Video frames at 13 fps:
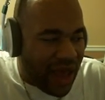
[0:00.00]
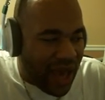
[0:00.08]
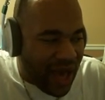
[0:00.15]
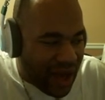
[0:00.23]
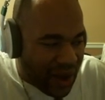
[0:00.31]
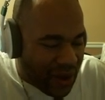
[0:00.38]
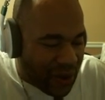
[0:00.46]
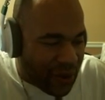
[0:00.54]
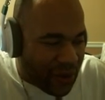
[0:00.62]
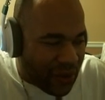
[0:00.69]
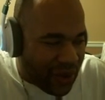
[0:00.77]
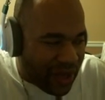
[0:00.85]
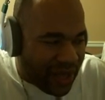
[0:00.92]

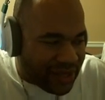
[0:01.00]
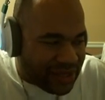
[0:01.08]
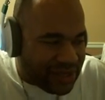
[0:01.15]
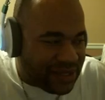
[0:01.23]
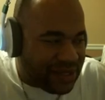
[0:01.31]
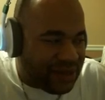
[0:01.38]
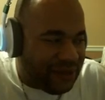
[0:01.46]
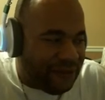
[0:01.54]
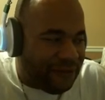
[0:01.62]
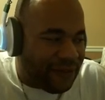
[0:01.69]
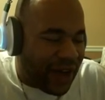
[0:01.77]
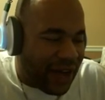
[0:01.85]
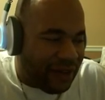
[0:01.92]
Now it's
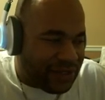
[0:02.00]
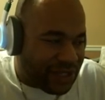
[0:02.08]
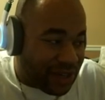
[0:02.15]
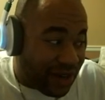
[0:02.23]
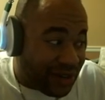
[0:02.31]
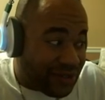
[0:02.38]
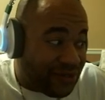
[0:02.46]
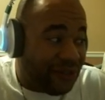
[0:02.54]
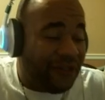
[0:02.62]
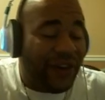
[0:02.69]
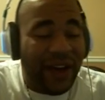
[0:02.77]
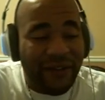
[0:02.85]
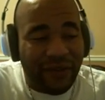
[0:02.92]
5 shards
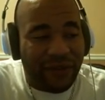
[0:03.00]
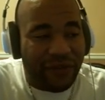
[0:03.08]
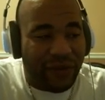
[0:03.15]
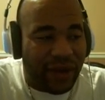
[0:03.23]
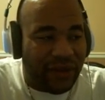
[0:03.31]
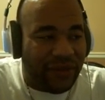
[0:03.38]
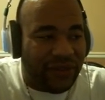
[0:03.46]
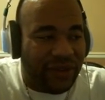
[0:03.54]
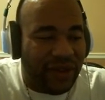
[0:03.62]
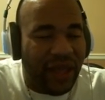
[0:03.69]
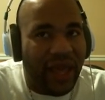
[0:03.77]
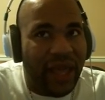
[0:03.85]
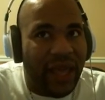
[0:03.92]
for 5 rift
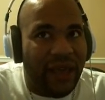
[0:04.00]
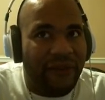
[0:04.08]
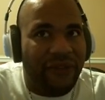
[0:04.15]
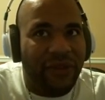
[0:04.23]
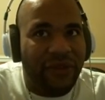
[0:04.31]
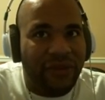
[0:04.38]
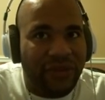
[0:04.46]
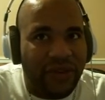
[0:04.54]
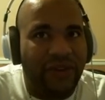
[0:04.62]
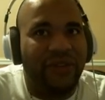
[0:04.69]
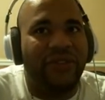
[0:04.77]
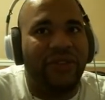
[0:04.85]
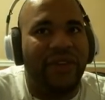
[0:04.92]
runs. If you
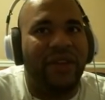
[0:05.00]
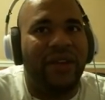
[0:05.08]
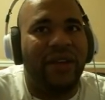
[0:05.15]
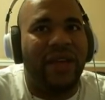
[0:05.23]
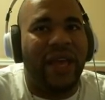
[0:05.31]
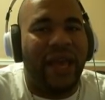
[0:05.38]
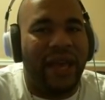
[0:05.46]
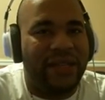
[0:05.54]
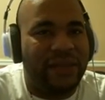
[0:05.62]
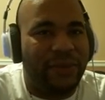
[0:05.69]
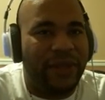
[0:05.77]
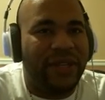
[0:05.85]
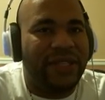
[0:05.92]
seriously
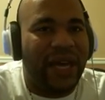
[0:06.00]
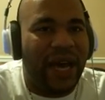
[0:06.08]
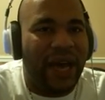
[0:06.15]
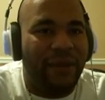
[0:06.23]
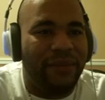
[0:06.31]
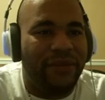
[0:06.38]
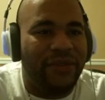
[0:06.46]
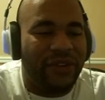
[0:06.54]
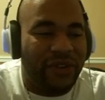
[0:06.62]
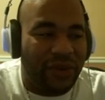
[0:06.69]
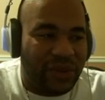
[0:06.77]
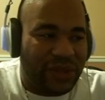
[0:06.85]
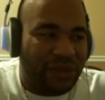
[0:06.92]
can't spend the time
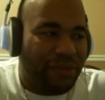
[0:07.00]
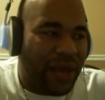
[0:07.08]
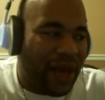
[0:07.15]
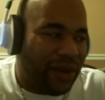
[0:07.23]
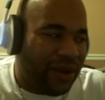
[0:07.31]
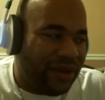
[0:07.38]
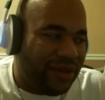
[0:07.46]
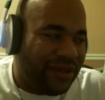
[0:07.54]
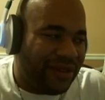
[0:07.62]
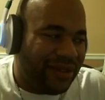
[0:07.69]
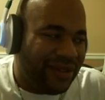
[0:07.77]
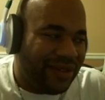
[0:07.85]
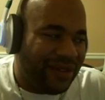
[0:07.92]
to do some
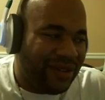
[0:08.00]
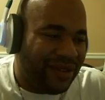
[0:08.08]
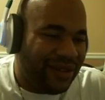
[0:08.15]
bounties,